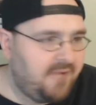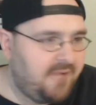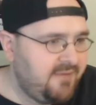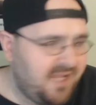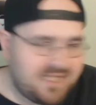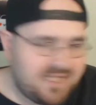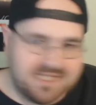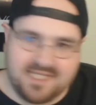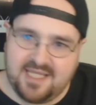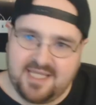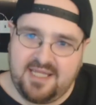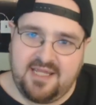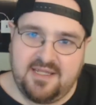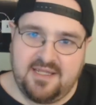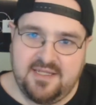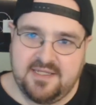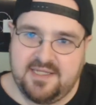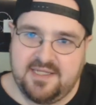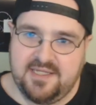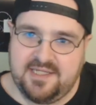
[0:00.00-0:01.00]
Now I'm not
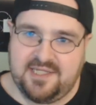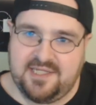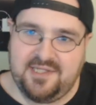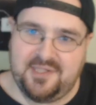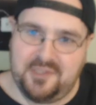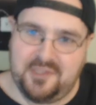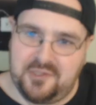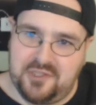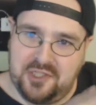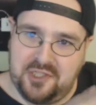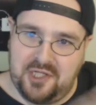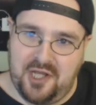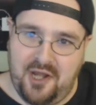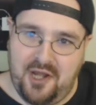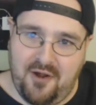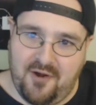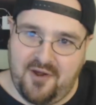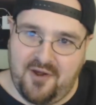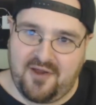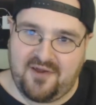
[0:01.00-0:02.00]
saying that this is a
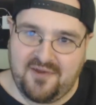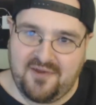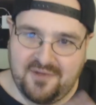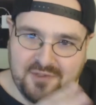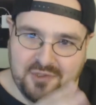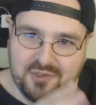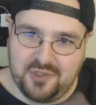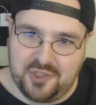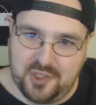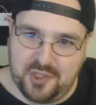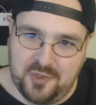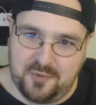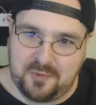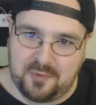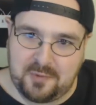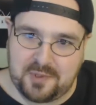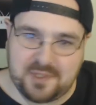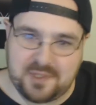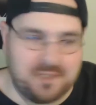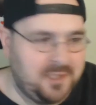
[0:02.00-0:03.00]
generic
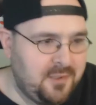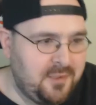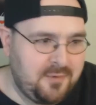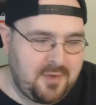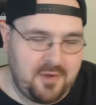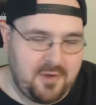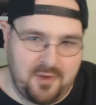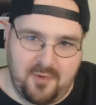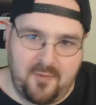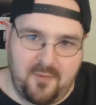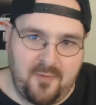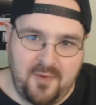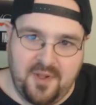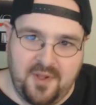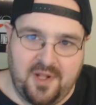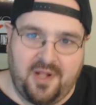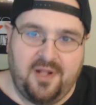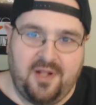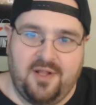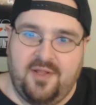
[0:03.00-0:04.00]
juice. No, no, no.
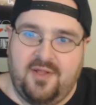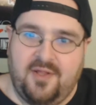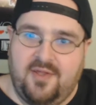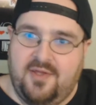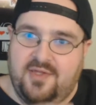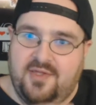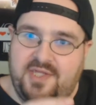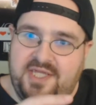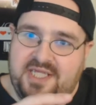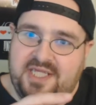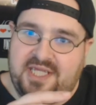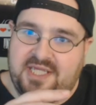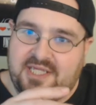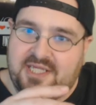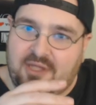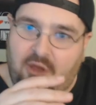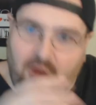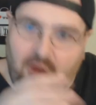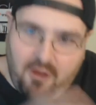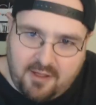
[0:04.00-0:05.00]
This
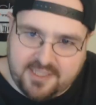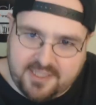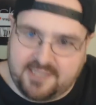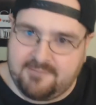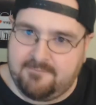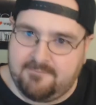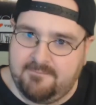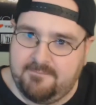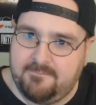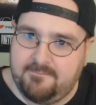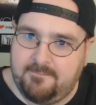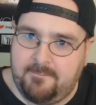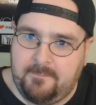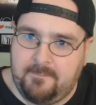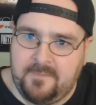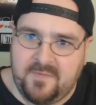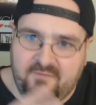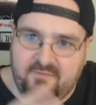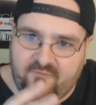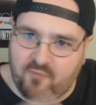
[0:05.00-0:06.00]
is awesome
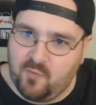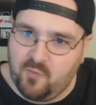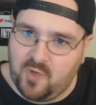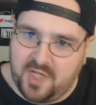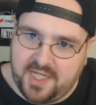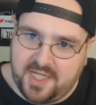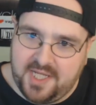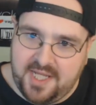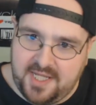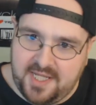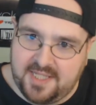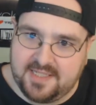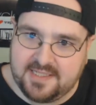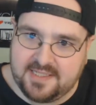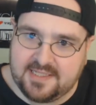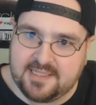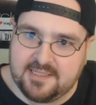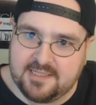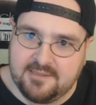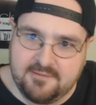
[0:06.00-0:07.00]
for what it
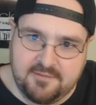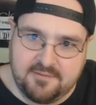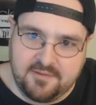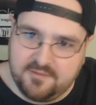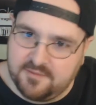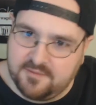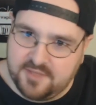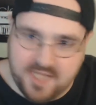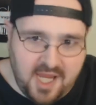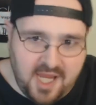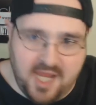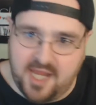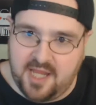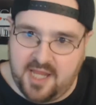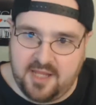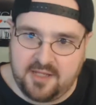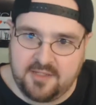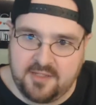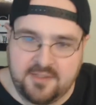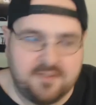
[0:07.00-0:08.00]
is.
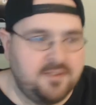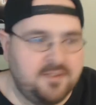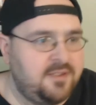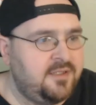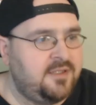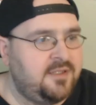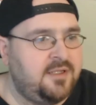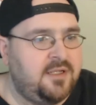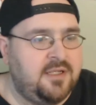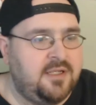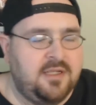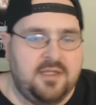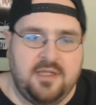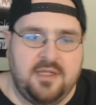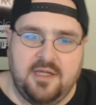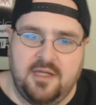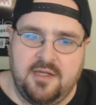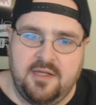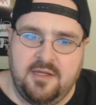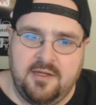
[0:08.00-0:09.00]
Yeah.
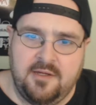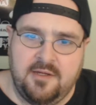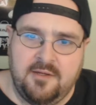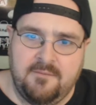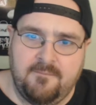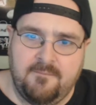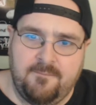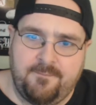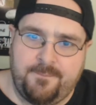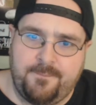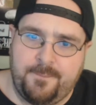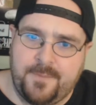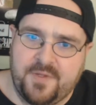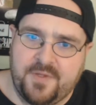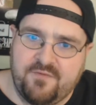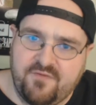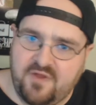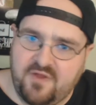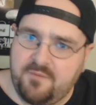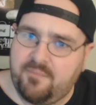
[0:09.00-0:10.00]

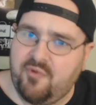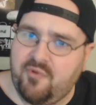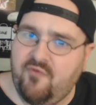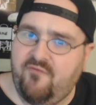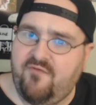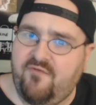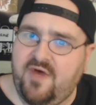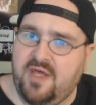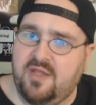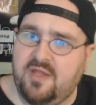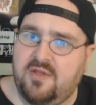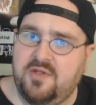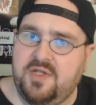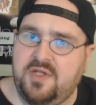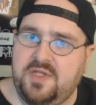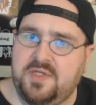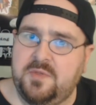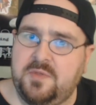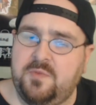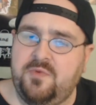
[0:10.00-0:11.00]
Flavor profile
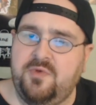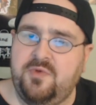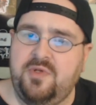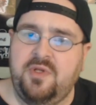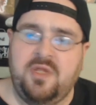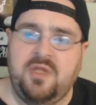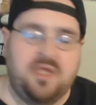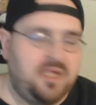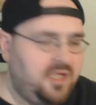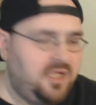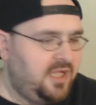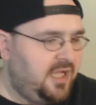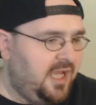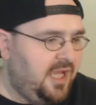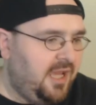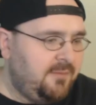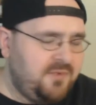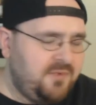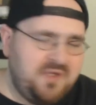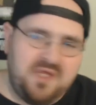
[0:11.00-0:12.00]
on this one.
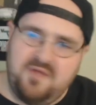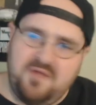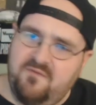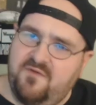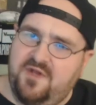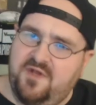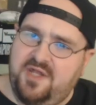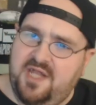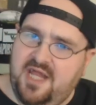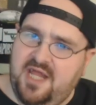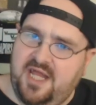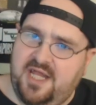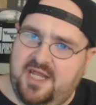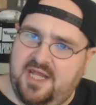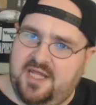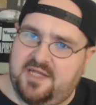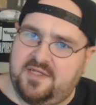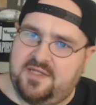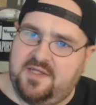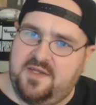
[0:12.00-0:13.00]
I'm going to give it a
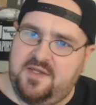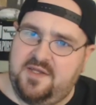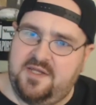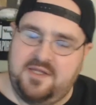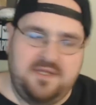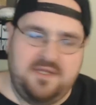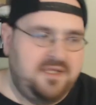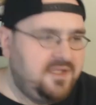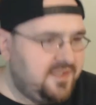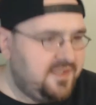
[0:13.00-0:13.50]
9 out of 10.